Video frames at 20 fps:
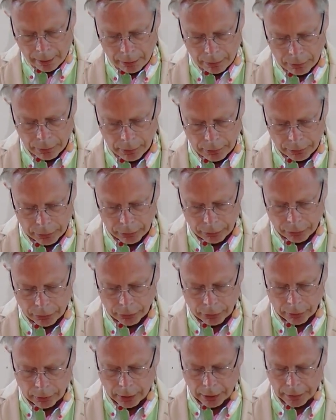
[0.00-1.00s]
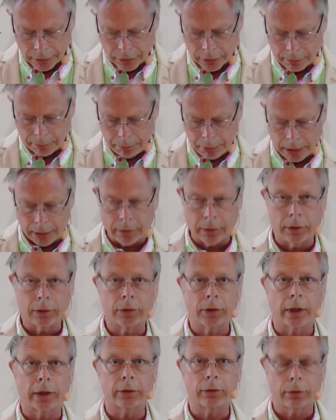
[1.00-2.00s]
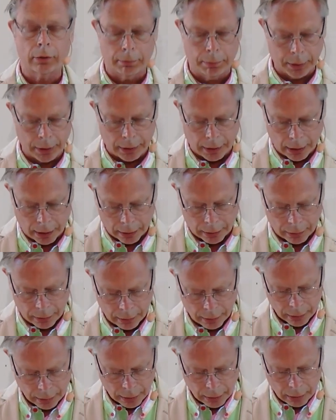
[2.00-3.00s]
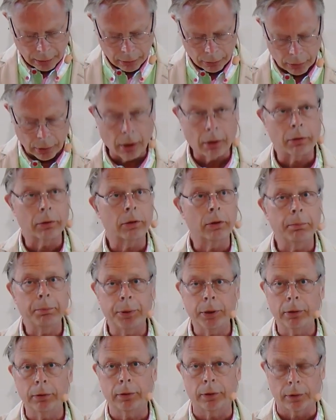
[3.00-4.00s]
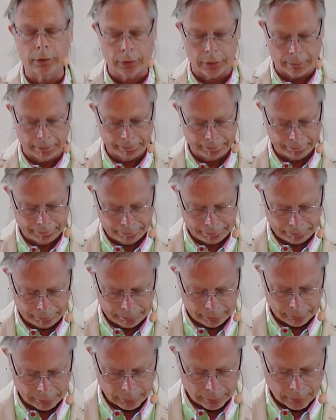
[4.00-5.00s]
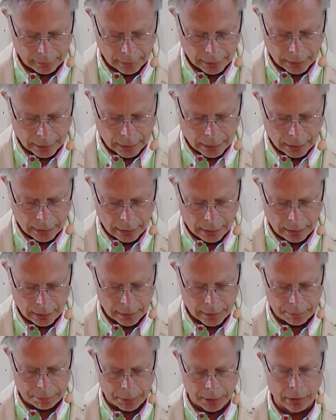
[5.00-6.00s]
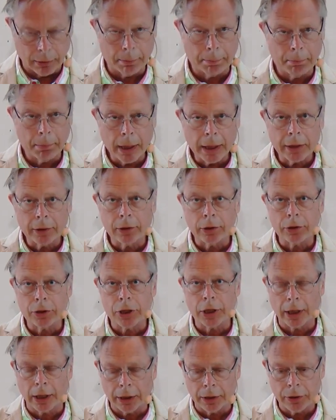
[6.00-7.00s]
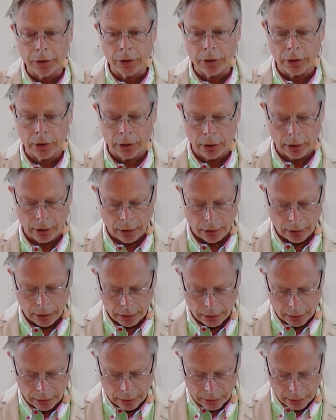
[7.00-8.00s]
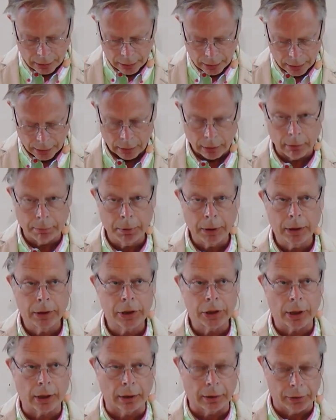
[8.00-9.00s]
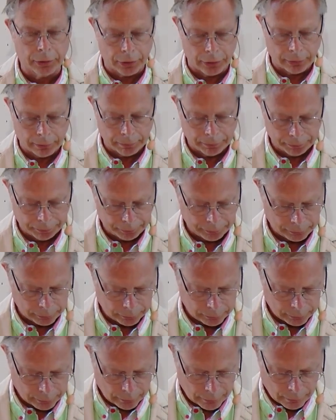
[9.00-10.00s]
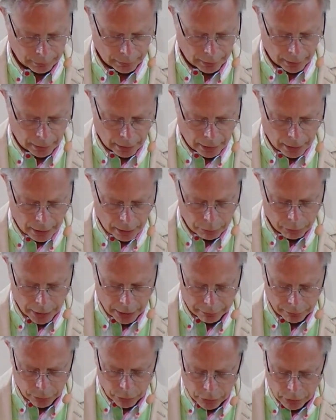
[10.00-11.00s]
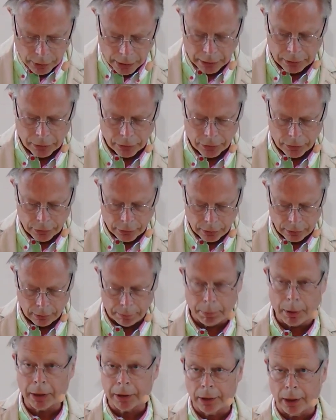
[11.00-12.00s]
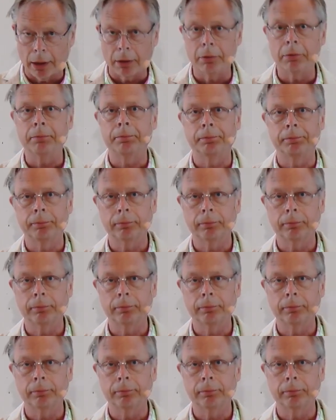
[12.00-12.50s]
all tutorials and meetings has to be done on our computers. It's been a major change and a big challenge. We have all understood by now